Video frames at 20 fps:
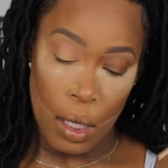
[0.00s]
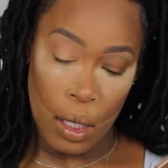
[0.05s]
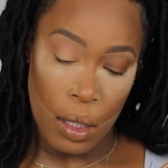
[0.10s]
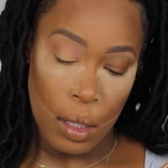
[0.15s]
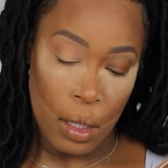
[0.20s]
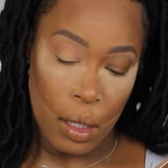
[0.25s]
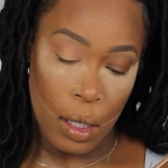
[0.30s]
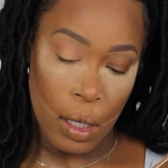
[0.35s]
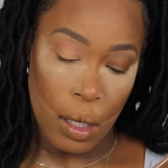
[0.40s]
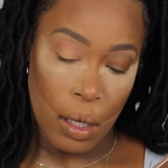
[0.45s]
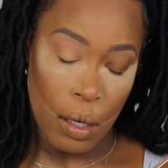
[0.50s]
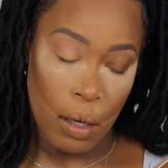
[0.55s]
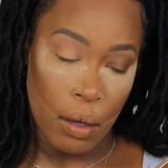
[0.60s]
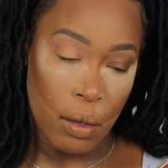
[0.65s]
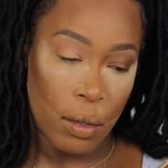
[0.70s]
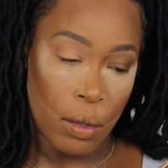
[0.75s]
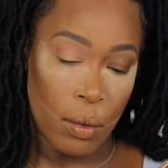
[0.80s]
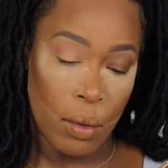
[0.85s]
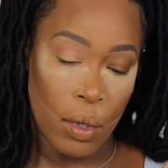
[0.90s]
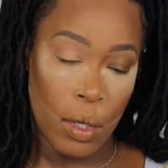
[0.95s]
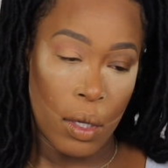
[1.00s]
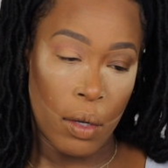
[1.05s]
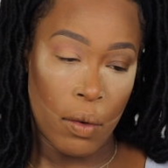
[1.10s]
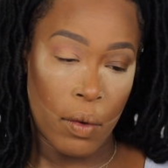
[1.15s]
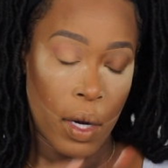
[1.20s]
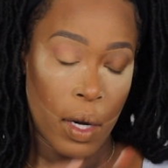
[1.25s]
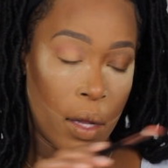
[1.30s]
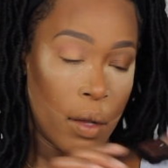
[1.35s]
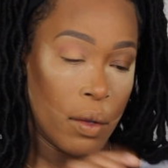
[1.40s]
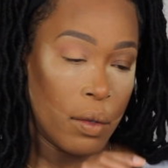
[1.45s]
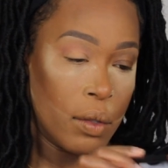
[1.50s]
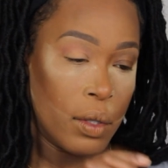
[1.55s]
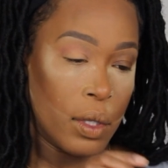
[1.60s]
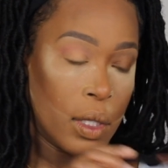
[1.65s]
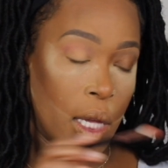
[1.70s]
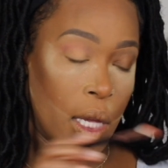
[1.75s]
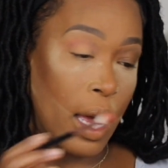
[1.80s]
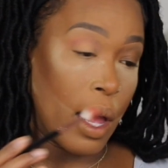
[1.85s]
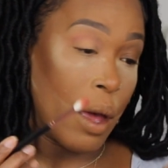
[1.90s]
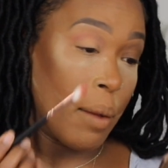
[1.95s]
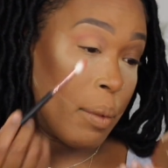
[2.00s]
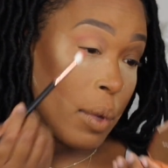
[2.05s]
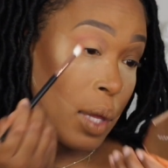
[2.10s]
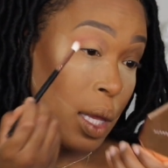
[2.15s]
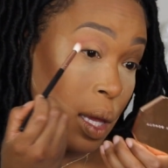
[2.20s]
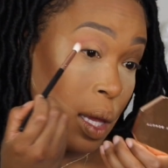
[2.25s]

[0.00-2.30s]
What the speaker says: So there, swirl it around, tap,